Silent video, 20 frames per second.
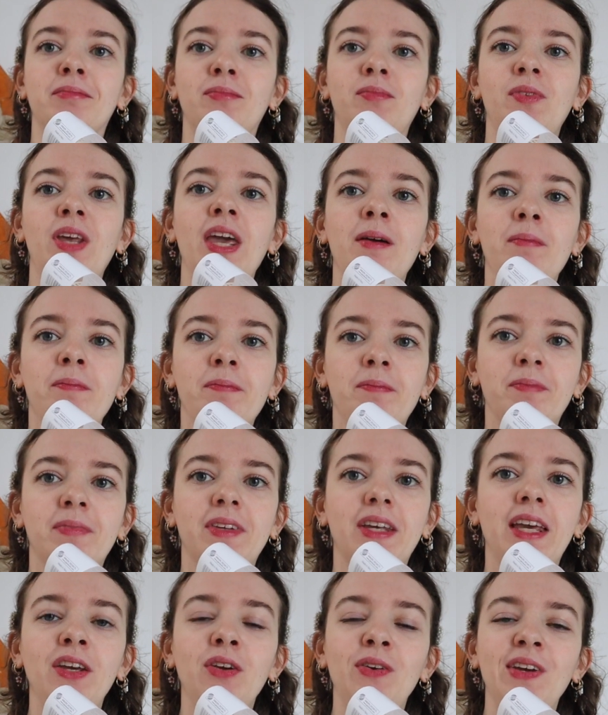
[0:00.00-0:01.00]
Yeah?
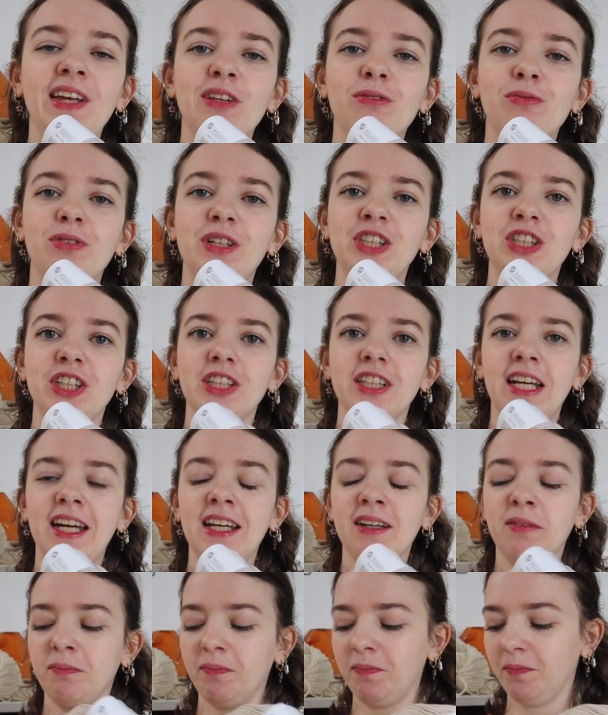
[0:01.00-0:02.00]
Can you envision
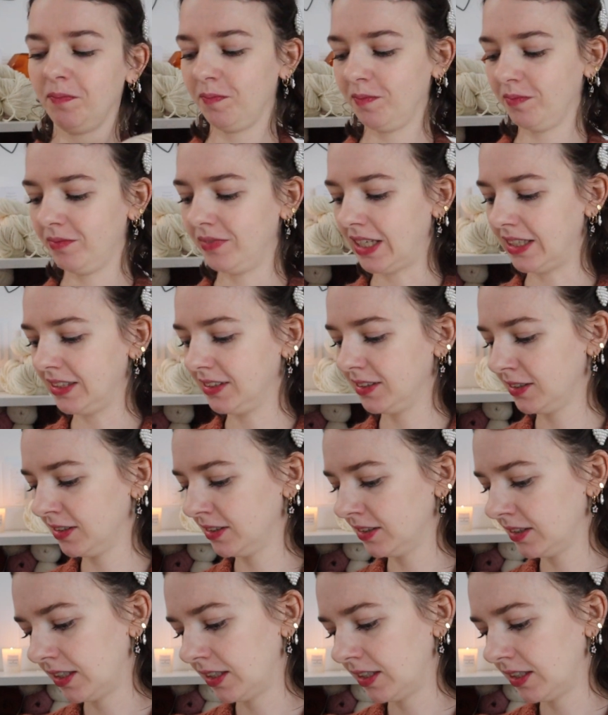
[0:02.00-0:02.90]
that? Nice.